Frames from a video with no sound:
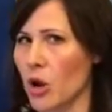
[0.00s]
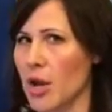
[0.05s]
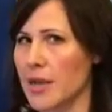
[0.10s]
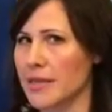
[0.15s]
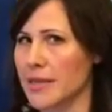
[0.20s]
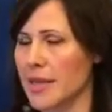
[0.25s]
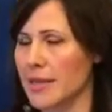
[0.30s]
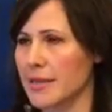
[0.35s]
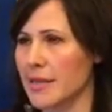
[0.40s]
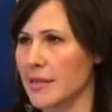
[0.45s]

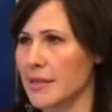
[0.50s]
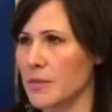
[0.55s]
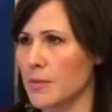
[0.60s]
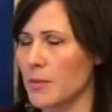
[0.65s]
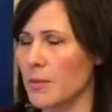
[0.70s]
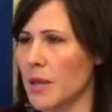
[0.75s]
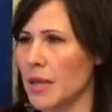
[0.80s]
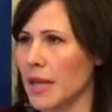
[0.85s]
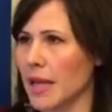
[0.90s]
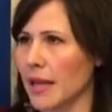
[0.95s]
processes,
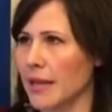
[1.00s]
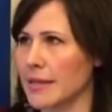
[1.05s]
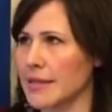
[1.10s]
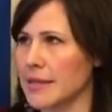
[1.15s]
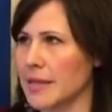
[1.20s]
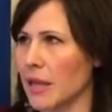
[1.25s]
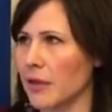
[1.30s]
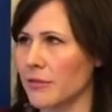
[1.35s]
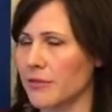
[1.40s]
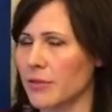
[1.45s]
meaning
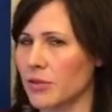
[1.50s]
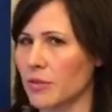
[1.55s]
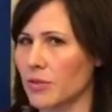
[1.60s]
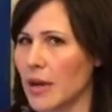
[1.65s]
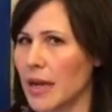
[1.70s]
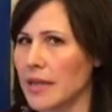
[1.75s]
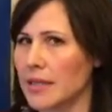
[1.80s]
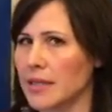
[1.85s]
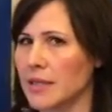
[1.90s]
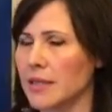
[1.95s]

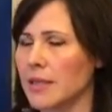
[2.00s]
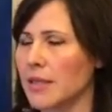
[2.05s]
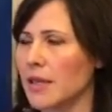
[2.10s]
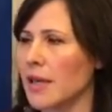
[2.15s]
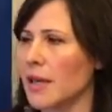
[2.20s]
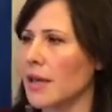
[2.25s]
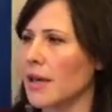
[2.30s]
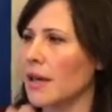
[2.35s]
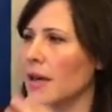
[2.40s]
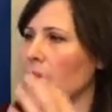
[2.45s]
self-directed,
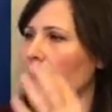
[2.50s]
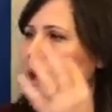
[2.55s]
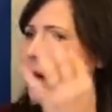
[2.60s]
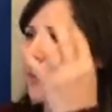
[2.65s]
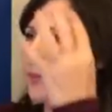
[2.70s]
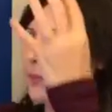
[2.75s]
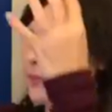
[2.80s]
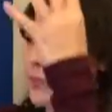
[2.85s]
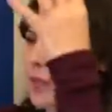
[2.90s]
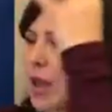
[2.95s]

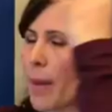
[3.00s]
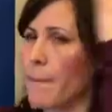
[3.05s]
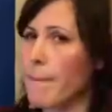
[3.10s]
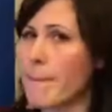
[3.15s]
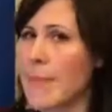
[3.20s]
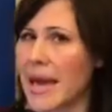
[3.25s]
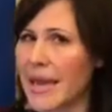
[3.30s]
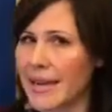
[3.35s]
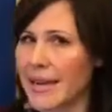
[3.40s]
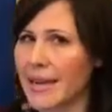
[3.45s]
um,
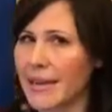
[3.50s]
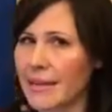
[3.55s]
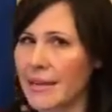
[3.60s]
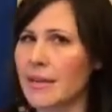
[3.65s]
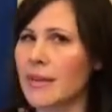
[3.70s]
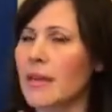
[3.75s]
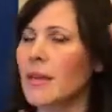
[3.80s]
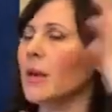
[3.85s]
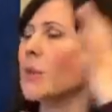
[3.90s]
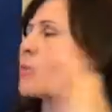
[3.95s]
meta
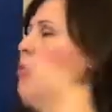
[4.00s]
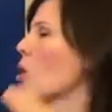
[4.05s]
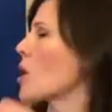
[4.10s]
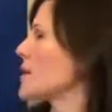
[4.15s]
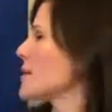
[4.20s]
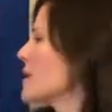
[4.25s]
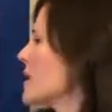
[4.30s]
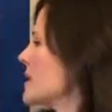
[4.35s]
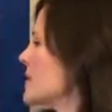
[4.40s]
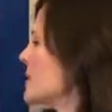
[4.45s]

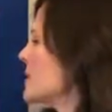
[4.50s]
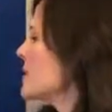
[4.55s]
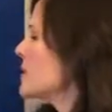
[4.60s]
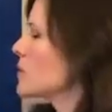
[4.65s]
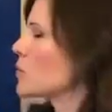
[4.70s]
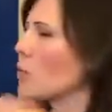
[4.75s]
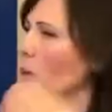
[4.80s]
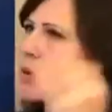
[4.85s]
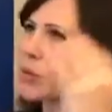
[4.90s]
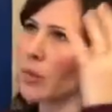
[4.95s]

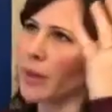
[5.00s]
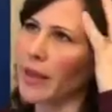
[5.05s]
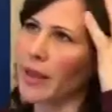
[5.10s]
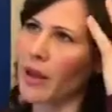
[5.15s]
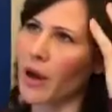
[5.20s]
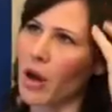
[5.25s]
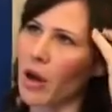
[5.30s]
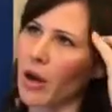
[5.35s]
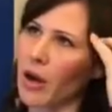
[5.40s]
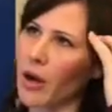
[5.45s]
processes where
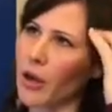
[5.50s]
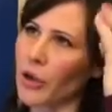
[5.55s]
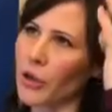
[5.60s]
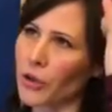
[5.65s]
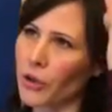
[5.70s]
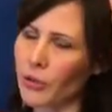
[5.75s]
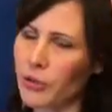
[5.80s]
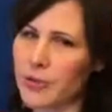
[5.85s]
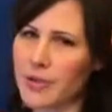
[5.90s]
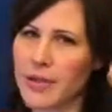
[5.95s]
we are
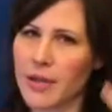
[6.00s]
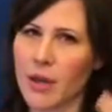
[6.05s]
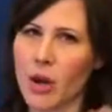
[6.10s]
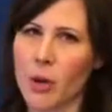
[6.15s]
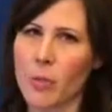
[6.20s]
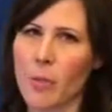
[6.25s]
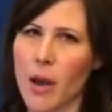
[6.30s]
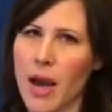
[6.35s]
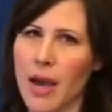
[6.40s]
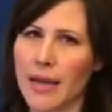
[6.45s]
using
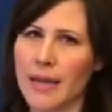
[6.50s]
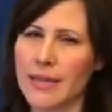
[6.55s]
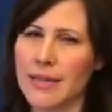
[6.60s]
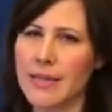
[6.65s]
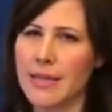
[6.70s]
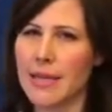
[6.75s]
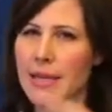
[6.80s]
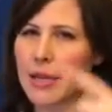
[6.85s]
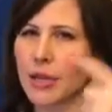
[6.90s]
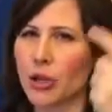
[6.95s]
our
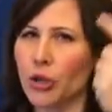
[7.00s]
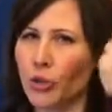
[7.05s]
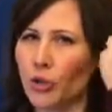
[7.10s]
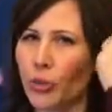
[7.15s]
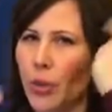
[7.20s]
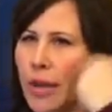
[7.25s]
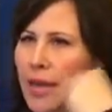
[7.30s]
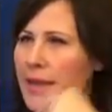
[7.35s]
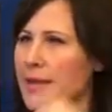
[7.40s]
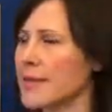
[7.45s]
mind in new
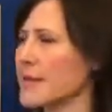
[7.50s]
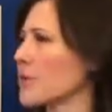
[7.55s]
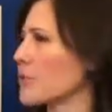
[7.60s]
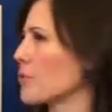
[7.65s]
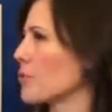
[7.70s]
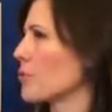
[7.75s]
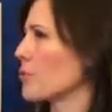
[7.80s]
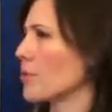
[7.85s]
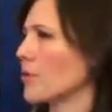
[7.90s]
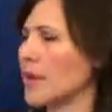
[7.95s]
ways
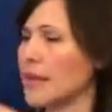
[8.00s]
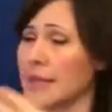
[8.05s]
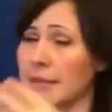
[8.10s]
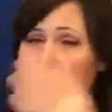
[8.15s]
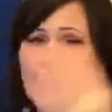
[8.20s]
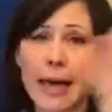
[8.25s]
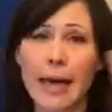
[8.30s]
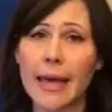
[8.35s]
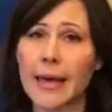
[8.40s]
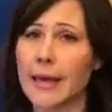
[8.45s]
through
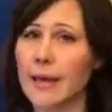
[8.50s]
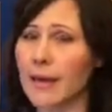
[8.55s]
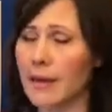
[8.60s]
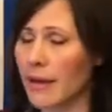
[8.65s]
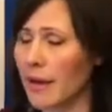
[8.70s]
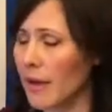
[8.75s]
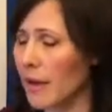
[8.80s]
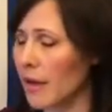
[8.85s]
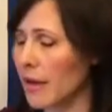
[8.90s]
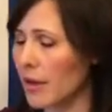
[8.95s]
things like
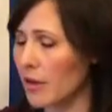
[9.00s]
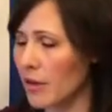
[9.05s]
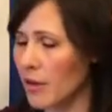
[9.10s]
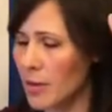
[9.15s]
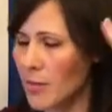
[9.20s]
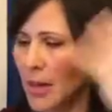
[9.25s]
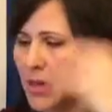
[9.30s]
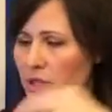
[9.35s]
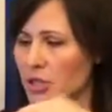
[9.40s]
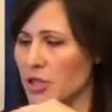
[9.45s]
uh,
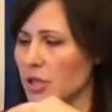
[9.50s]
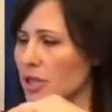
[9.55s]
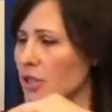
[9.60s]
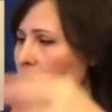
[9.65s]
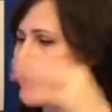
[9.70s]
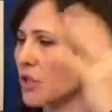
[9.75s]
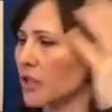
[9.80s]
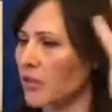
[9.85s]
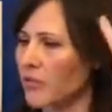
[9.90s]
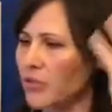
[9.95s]

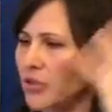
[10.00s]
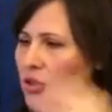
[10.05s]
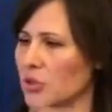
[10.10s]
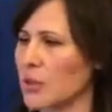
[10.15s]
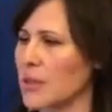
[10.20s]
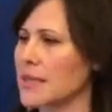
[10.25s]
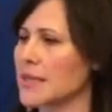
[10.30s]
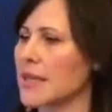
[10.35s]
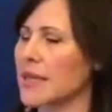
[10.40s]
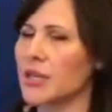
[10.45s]
imagination and
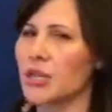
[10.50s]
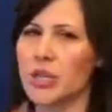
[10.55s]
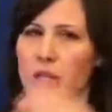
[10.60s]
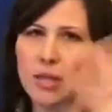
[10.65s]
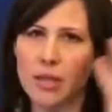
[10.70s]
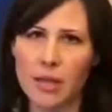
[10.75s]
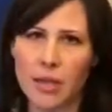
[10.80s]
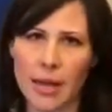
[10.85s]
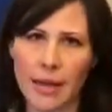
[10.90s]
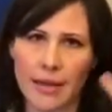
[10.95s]
visualization
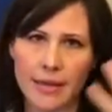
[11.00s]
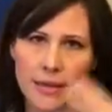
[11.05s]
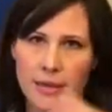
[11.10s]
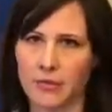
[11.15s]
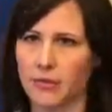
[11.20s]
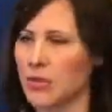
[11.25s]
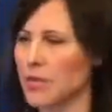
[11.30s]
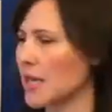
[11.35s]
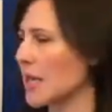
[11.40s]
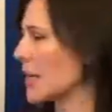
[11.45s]
and different